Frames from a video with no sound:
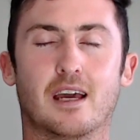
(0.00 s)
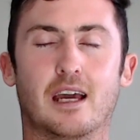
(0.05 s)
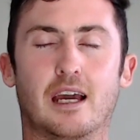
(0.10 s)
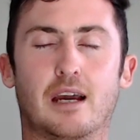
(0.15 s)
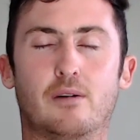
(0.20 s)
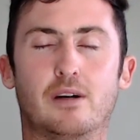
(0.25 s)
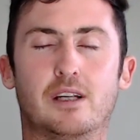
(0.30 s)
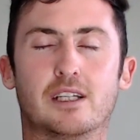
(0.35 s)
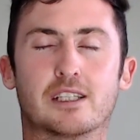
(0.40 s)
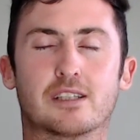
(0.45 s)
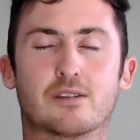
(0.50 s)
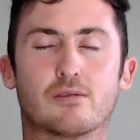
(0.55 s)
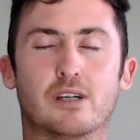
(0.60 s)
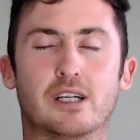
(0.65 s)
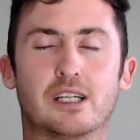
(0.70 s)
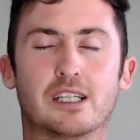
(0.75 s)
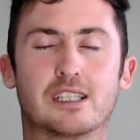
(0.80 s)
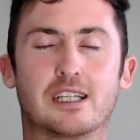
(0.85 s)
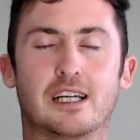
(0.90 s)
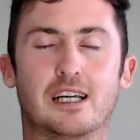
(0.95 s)
And we just
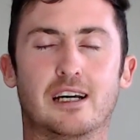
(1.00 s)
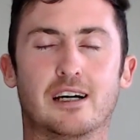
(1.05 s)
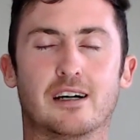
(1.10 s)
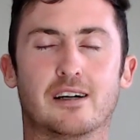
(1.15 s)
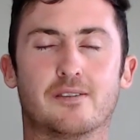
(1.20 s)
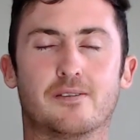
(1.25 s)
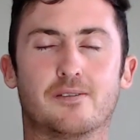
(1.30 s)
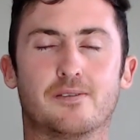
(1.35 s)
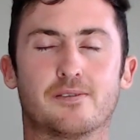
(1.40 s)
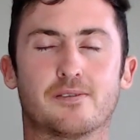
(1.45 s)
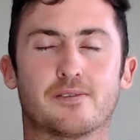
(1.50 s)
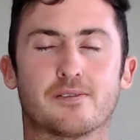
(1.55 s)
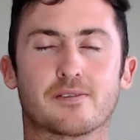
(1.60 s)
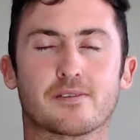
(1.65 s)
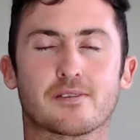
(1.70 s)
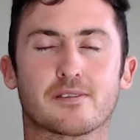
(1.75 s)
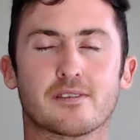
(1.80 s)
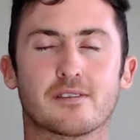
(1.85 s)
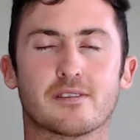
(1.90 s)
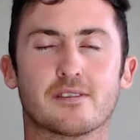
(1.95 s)
rest here
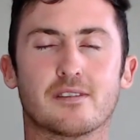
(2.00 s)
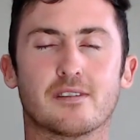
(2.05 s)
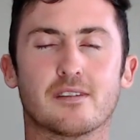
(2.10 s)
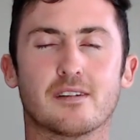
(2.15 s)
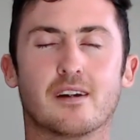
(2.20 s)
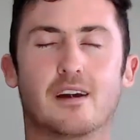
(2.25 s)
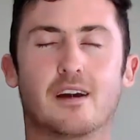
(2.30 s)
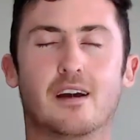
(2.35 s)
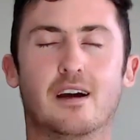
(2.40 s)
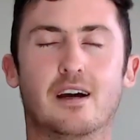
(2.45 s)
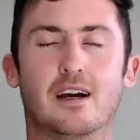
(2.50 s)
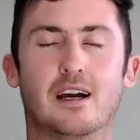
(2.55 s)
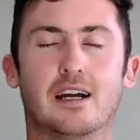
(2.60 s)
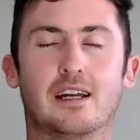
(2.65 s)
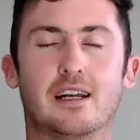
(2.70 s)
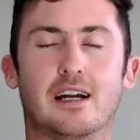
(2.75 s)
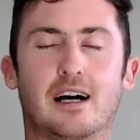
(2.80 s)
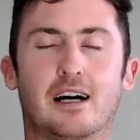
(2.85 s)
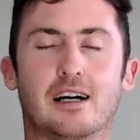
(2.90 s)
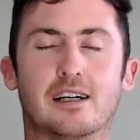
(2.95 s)

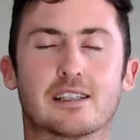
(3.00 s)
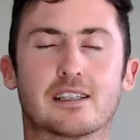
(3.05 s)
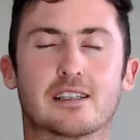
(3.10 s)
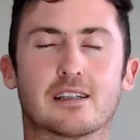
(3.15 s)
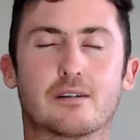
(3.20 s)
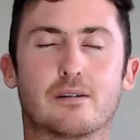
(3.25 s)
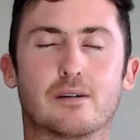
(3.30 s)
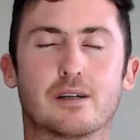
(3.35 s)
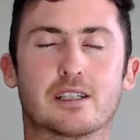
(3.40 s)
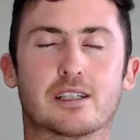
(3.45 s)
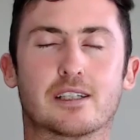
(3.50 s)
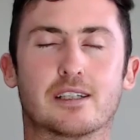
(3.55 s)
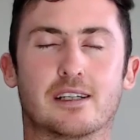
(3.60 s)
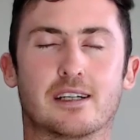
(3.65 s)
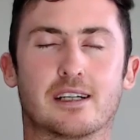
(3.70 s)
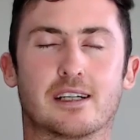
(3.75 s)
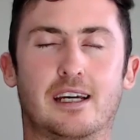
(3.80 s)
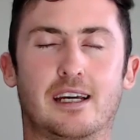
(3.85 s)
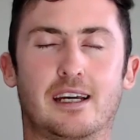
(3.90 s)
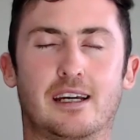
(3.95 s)
and ask the question
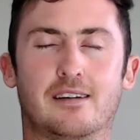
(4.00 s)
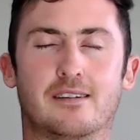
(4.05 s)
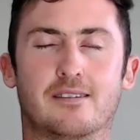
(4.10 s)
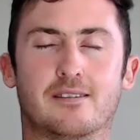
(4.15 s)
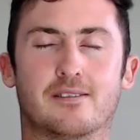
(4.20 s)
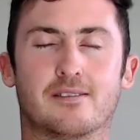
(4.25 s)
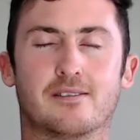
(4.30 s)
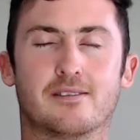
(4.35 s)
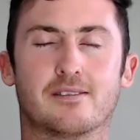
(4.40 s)
again.